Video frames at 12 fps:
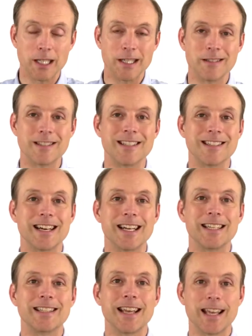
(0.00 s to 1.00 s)
is
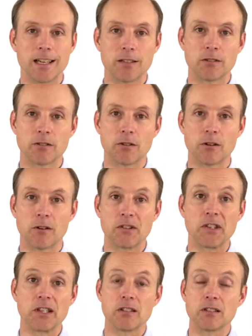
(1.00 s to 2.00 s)
designed to answer are
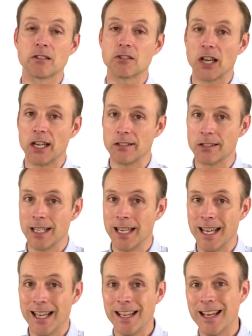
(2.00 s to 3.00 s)
things such as,
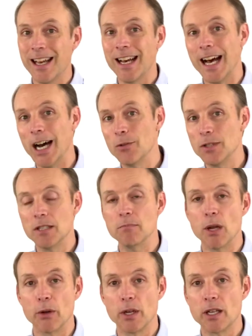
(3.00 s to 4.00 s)
how did
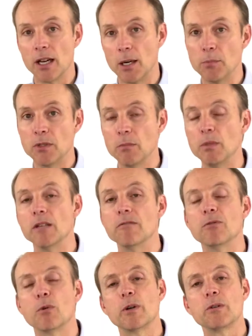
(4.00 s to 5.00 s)
Mary come to be
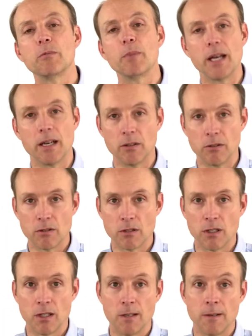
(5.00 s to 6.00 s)
400 pounds,
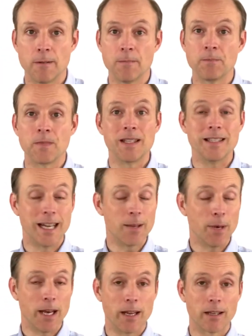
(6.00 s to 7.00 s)

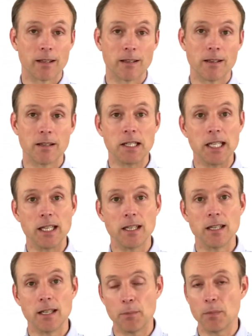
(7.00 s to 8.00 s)
diabetic, and needing
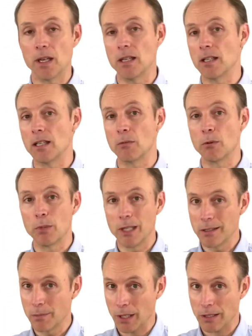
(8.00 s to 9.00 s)
hip and knee
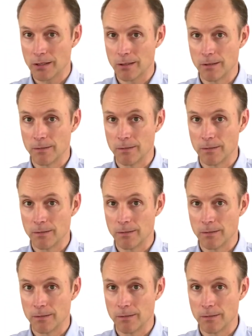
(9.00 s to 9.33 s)
replacements?